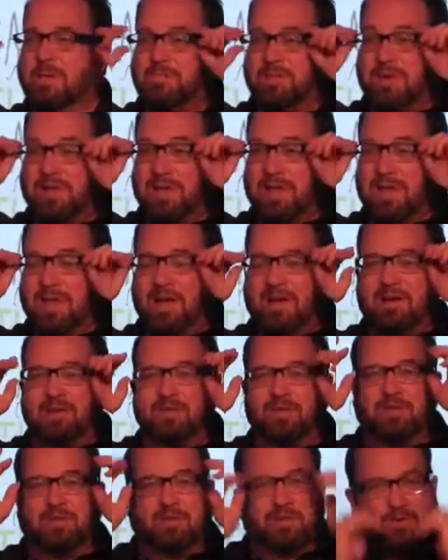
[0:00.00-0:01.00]
but
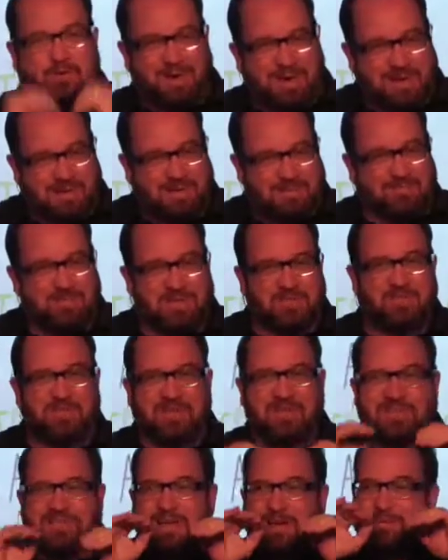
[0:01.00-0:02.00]
uh, the Great
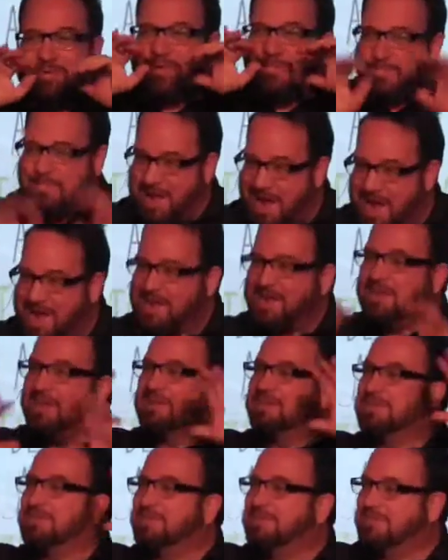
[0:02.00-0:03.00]
Commission is that we make
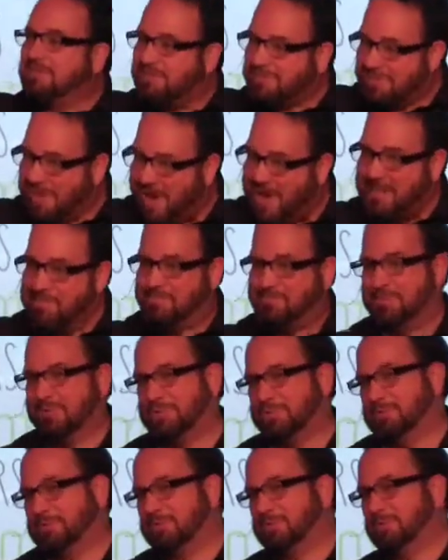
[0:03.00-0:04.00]

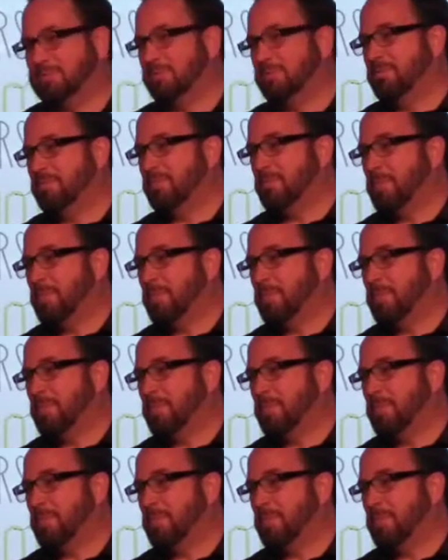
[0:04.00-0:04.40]
disciples.